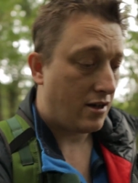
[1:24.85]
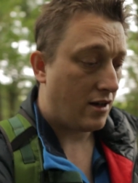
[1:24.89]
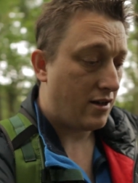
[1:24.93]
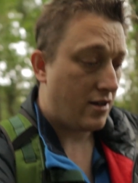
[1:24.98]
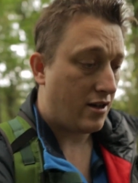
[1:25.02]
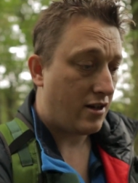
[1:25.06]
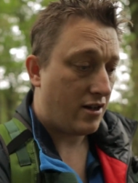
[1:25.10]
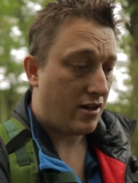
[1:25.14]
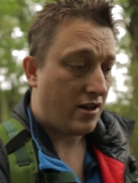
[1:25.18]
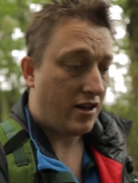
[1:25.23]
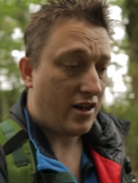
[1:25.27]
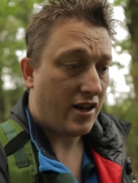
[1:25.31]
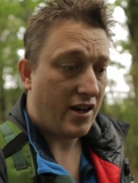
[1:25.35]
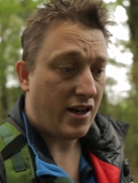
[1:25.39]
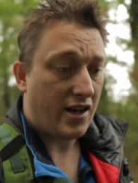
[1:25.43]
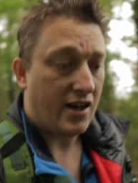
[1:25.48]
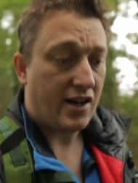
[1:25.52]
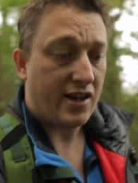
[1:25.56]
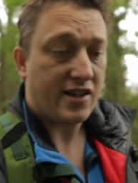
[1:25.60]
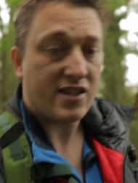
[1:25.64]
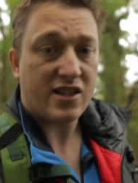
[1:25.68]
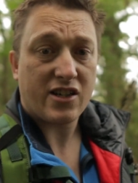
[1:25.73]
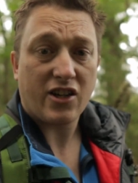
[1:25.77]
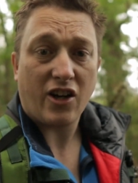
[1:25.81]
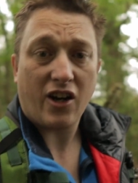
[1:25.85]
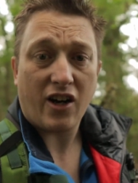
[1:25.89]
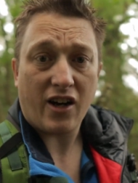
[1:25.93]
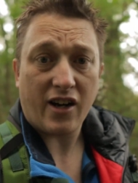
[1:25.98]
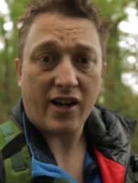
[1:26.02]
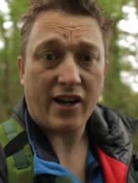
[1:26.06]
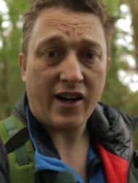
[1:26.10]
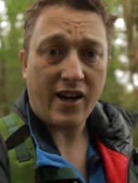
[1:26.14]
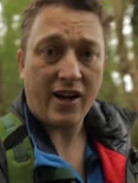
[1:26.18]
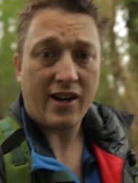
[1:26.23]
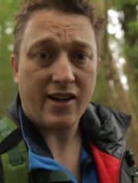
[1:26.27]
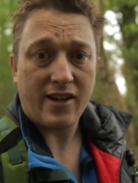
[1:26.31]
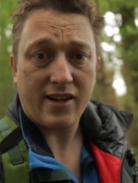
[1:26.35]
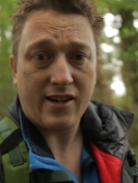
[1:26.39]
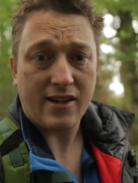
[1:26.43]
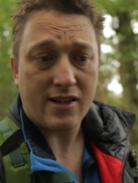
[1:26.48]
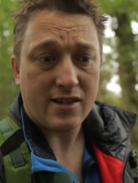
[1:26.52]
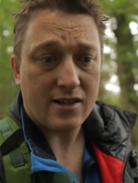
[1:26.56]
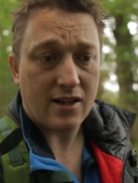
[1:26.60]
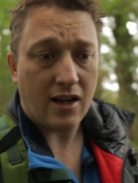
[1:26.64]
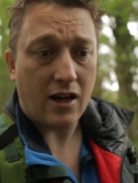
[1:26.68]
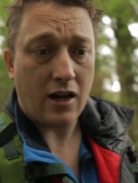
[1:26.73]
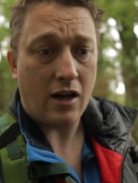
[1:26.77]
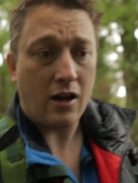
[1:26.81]
The sky
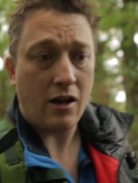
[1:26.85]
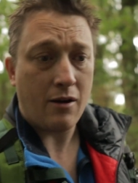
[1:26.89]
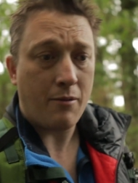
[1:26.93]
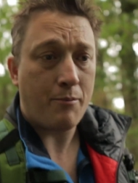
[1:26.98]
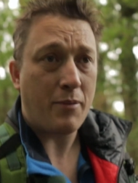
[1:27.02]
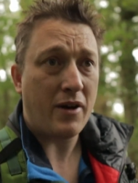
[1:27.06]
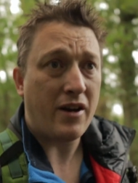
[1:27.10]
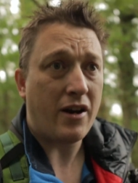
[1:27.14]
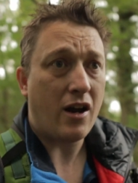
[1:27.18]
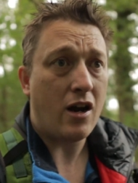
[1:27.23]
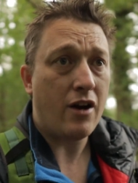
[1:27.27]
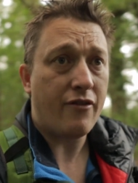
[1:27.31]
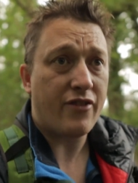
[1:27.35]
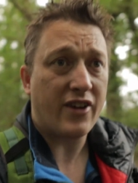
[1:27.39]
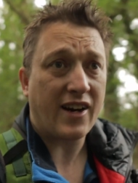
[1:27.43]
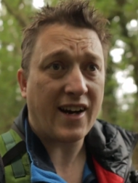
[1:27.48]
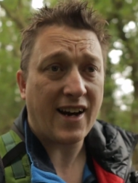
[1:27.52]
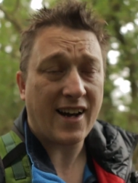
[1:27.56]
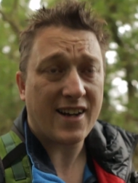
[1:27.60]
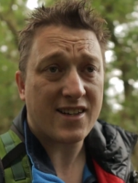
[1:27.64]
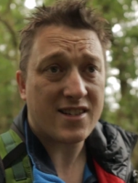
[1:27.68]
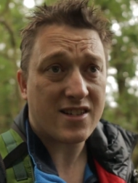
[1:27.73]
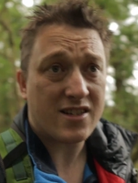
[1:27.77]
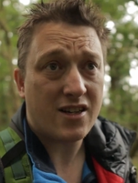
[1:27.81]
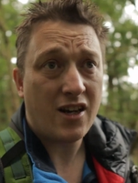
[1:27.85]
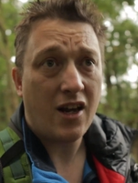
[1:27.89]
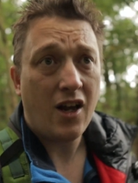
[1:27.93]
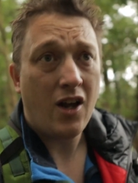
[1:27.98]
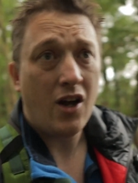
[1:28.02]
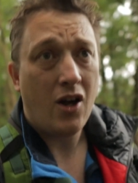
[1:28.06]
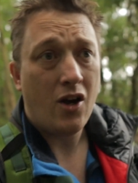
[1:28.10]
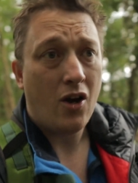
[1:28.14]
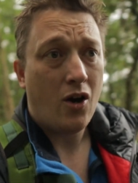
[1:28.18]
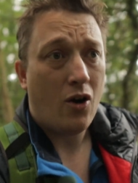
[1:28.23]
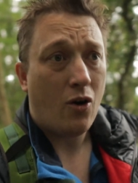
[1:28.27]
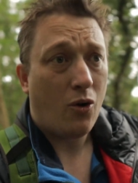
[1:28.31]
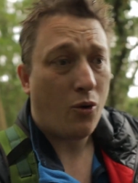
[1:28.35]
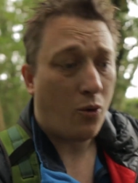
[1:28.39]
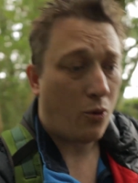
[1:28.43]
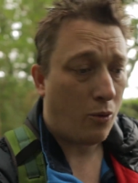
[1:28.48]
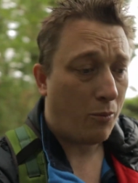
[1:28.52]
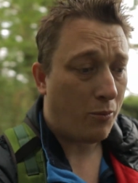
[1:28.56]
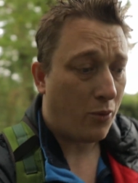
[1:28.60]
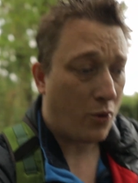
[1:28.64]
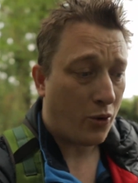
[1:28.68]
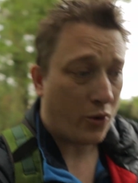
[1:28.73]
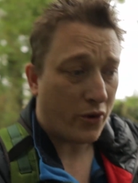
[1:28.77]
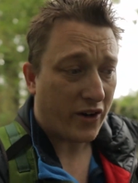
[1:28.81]
has been overcast
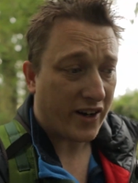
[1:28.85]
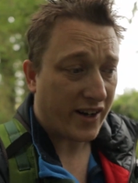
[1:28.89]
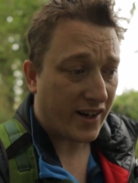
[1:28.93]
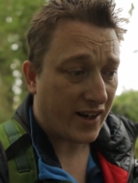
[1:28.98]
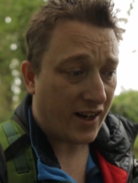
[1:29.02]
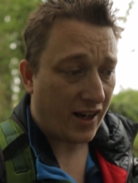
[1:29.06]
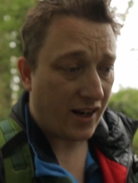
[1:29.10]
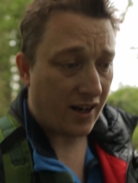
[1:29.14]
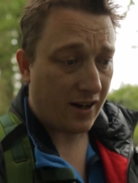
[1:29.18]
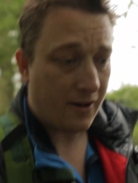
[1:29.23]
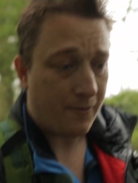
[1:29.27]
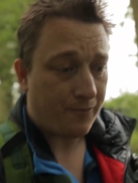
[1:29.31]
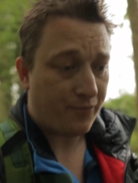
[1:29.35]
all morning,